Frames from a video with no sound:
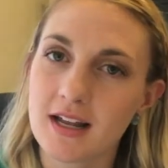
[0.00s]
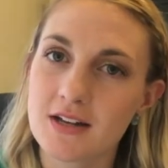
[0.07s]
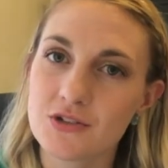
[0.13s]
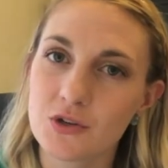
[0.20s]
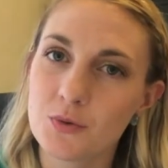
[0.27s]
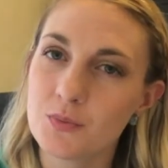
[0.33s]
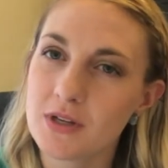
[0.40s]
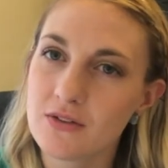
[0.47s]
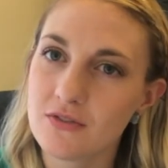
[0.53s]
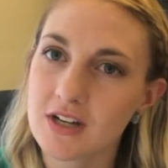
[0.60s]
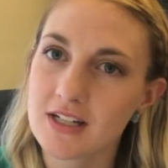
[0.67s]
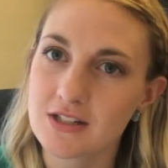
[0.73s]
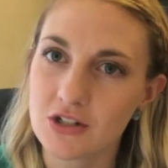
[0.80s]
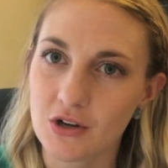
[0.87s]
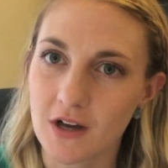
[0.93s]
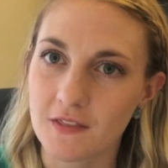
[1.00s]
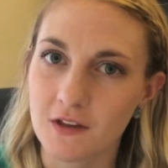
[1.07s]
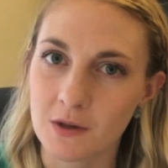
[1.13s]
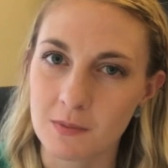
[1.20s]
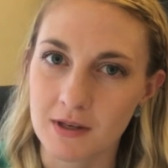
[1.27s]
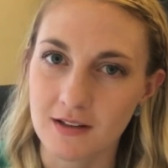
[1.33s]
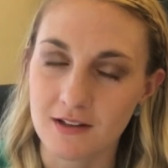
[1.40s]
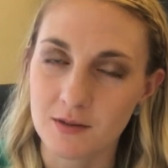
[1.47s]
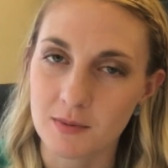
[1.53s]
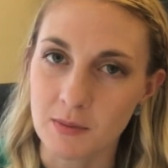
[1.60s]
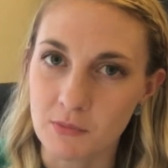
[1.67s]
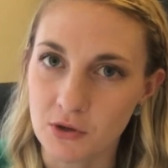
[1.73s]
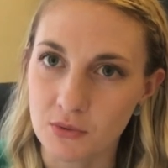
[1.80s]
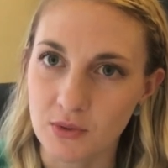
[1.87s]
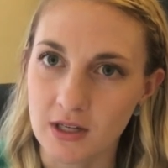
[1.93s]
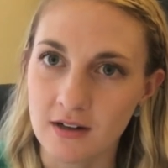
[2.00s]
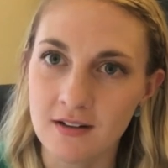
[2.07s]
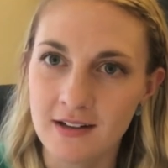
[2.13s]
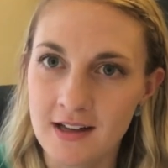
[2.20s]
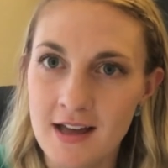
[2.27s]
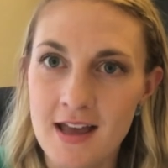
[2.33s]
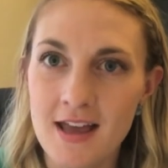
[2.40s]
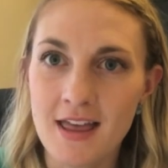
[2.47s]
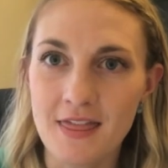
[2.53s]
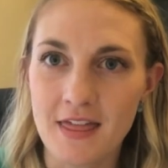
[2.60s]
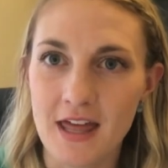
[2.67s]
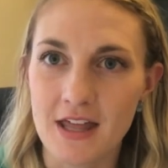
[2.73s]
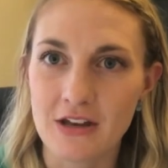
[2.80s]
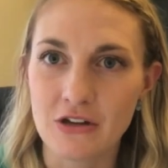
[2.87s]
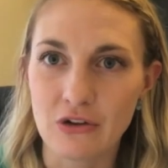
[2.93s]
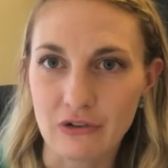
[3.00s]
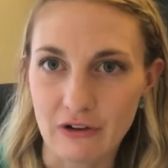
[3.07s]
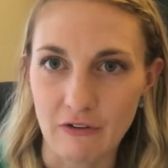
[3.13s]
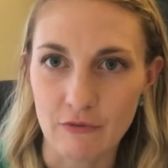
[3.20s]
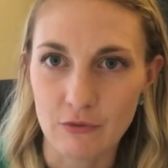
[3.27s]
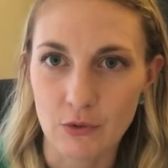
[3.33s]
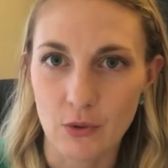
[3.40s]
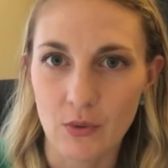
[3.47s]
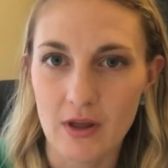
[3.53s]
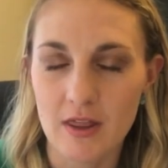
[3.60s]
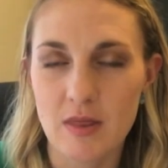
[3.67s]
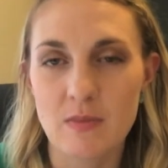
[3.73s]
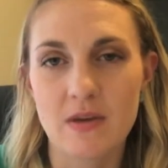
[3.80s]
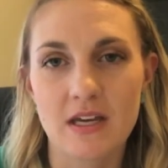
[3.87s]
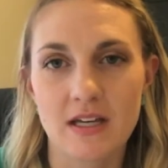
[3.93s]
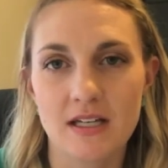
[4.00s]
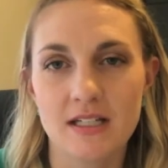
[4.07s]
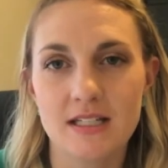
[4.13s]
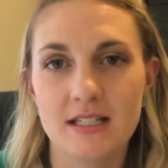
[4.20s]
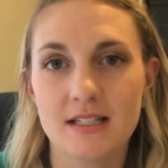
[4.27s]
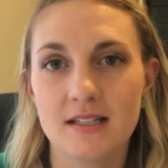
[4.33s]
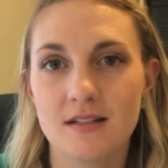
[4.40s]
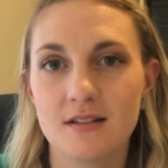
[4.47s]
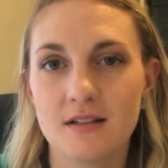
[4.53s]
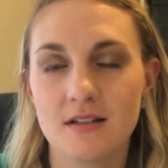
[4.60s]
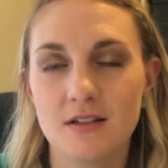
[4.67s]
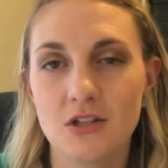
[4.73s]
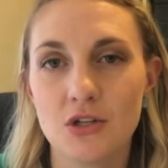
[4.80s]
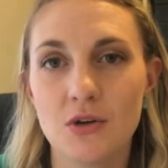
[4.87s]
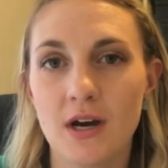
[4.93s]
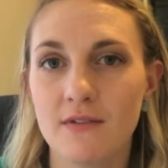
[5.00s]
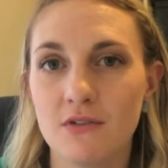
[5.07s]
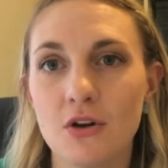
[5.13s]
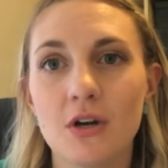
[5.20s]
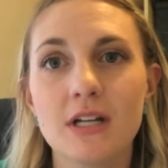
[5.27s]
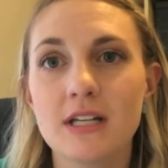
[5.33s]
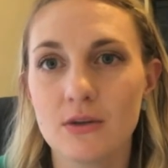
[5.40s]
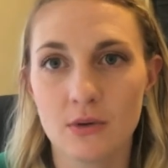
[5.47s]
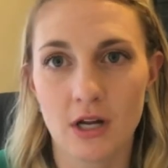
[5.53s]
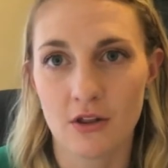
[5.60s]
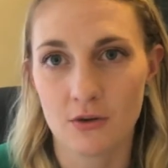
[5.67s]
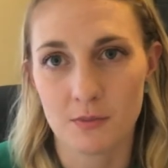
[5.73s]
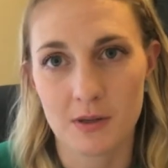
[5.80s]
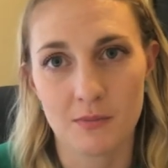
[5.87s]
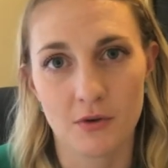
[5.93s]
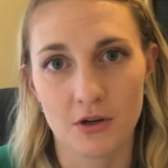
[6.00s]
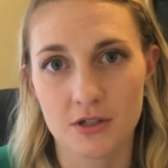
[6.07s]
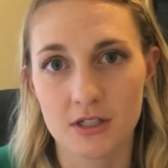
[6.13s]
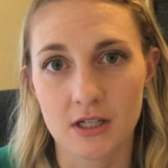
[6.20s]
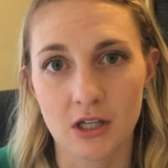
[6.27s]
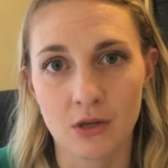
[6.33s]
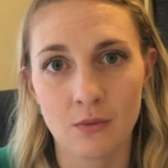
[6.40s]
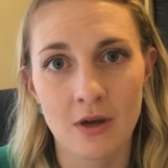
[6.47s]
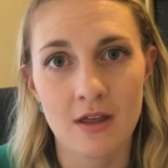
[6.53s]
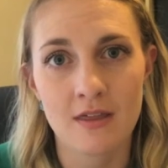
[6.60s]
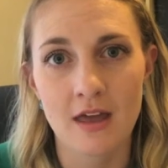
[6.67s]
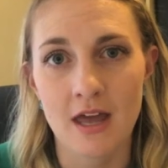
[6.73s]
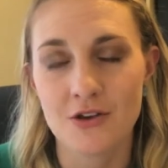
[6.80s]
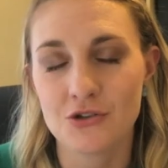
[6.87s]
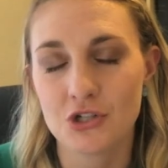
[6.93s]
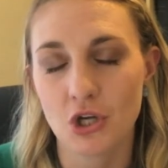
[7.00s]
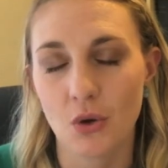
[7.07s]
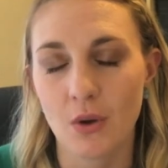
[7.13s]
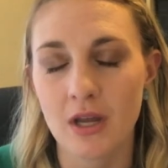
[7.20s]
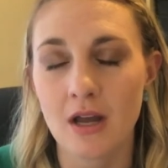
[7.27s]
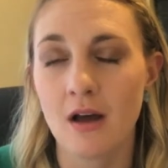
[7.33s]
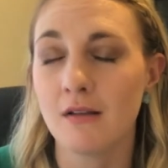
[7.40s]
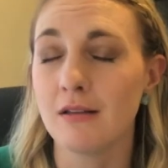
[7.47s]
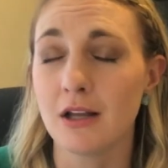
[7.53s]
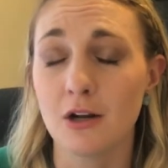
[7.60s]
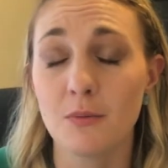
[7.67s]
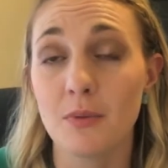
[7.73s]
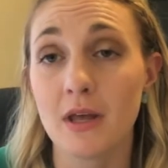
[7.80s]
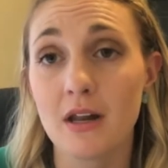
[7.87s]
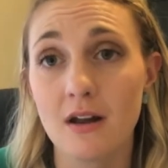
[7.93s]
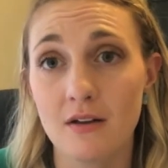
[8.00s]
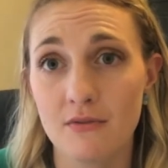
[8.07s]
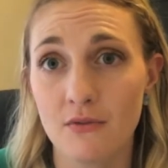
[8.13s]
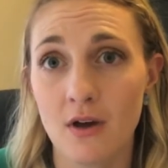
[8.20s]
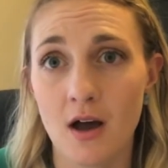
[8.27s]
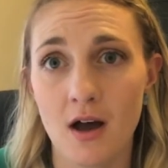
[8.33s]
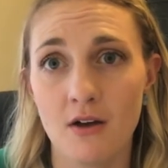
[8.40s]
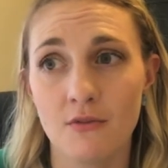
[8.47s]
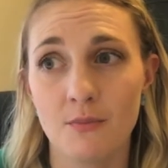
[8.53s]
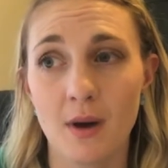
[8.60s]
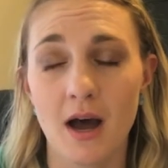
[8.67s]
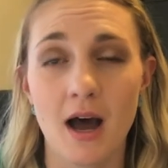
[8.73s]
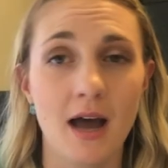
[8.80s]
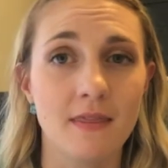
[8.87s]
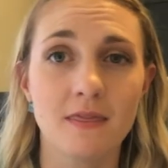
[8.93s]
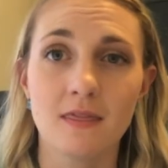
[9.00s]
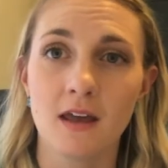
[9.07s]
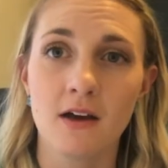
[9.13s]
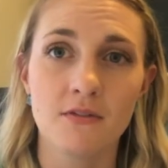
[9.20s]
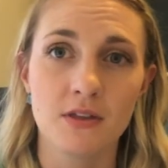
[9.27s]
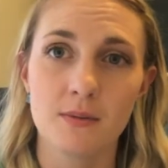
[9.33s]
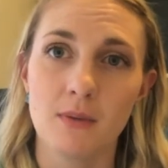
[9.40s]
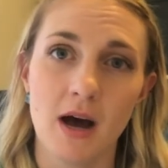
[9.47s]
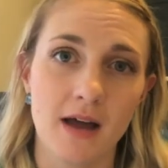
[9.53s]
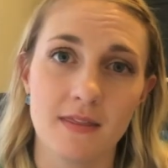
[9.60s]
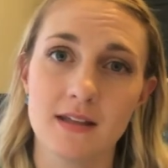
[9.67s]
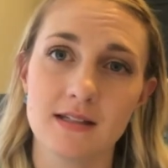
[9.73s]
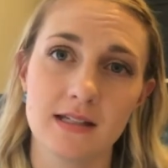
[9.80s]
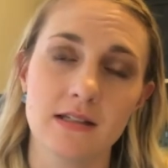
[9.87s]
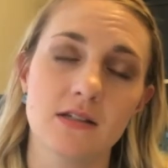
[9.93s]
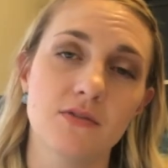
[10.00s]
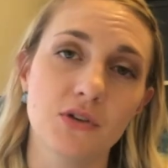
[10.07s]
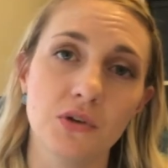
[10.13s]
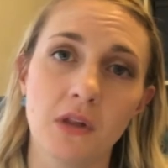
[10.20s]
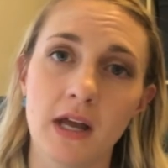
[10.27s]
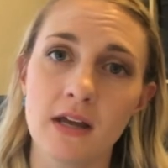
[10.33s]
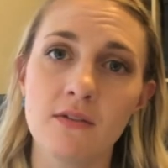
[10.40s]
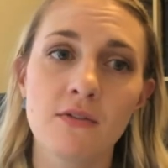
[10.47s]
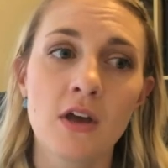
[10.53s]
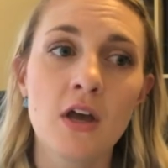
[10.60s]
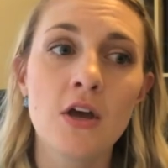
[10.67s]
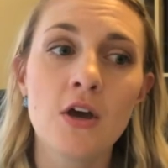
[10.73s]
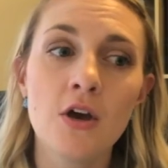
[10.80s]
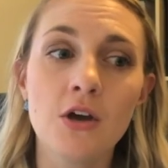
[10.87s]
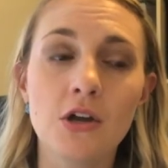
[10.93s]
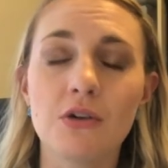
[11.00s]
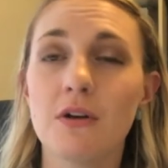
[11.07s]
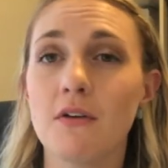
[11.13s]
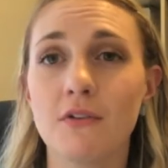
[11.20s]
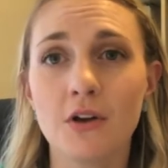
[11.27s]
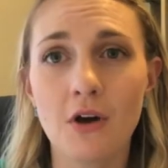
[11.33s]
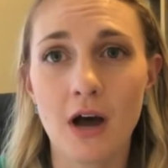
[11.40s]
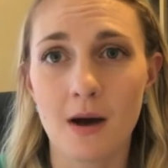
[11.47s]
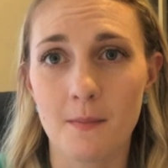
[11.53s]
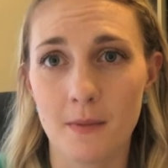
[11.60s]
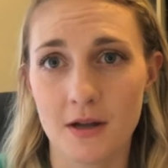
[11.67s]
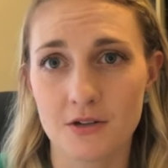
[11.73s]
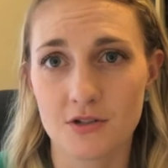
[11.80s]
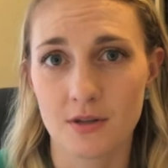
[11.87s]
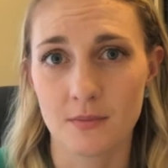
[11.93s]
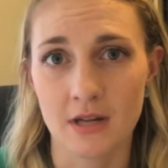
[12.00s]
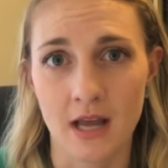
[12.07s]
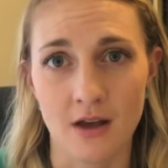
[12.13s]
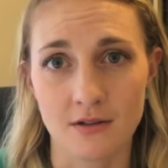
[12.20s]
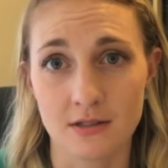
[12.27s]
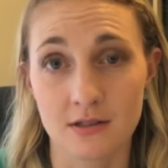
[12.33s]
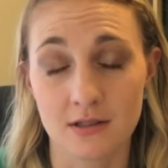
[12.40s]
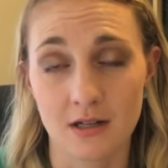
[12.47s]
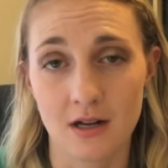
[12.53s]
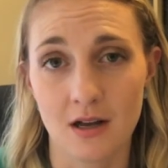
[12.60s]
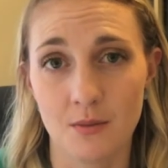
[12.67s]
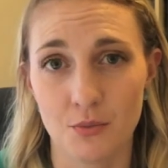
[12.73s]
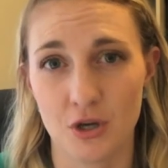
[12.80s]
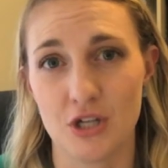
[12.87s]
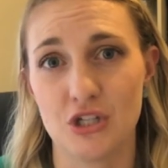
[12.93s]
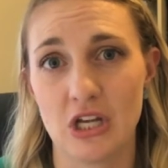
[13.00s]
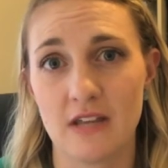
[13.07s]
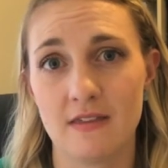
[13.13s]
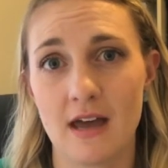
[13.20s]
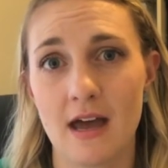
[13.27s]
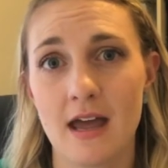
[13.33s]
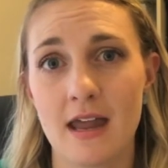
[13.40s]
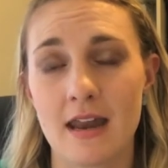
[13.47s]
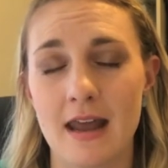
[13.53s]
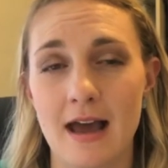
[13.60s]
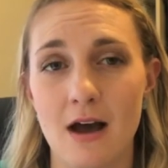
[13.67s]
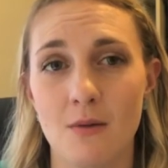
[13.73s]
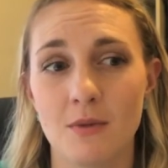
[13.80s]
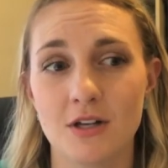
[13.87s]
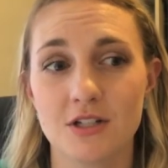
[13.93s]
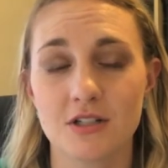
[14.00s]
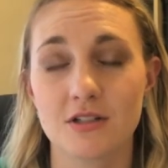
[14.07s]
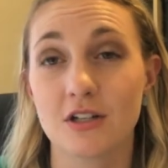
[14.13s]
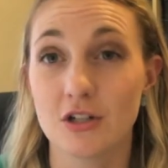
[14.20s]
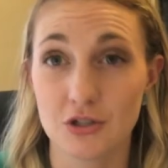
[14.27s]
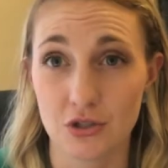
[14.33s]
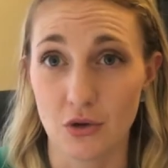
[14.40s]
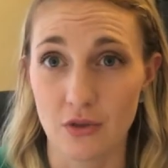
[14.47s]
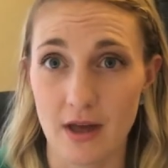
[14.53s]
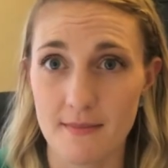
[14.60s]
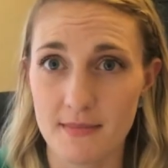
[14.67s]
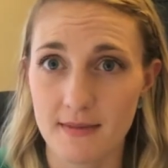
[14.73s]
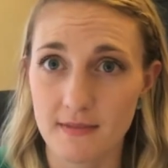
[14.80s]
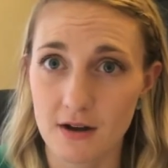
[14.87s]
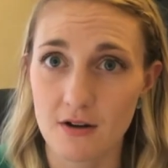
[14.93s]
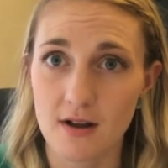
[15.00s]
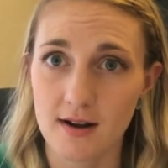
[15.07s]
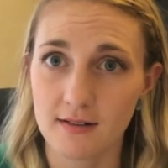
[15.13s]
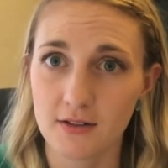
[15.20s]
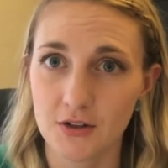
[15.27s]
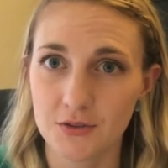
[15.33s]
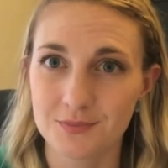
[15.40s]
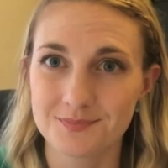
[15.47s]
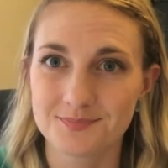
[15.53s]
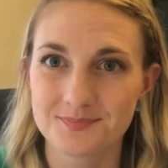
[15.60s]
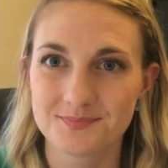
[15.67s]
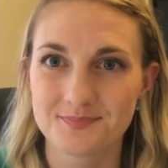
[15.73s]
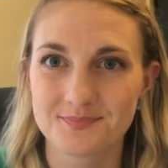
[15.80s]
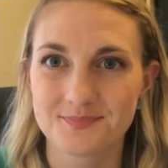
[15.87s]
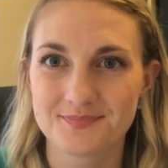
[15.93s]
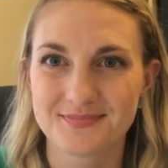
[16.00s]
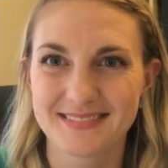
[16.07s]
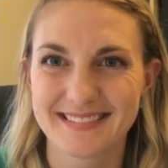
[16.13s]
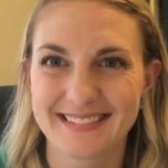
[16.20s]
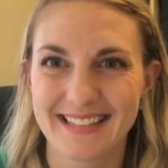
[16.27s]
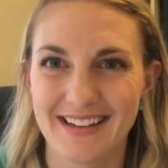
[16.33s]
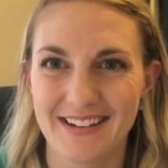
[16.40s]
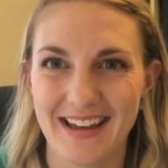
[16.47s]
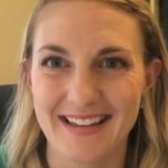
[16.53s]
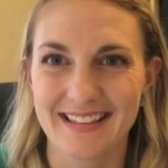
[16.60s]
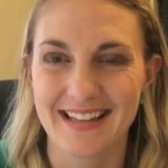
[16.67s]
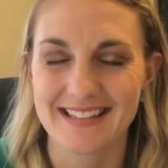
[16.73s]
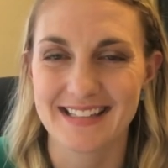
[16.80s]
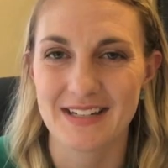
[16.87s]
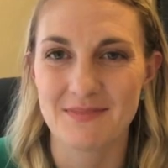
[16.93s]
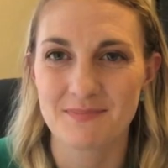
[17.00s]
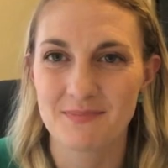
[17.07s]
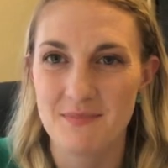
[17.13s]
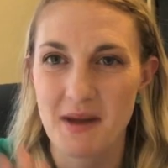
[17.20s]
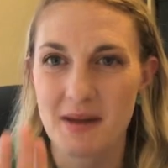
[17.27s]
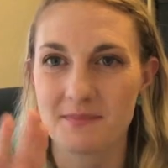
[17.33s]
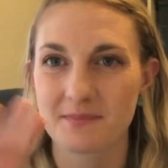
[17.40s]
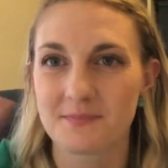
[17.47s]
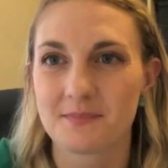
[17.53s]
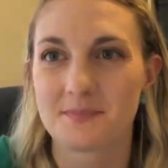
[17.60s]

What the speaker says: And don't be afraid to go out there and be a little bit more real than you're comfortable with, because you have no idea what other people are dealing with, and showing a little bit of the behind the scenes of your life, you never know how much somebody else is going to appreciate that, and how much it's going to show them that they're not alone. Okay, that's it. Bye.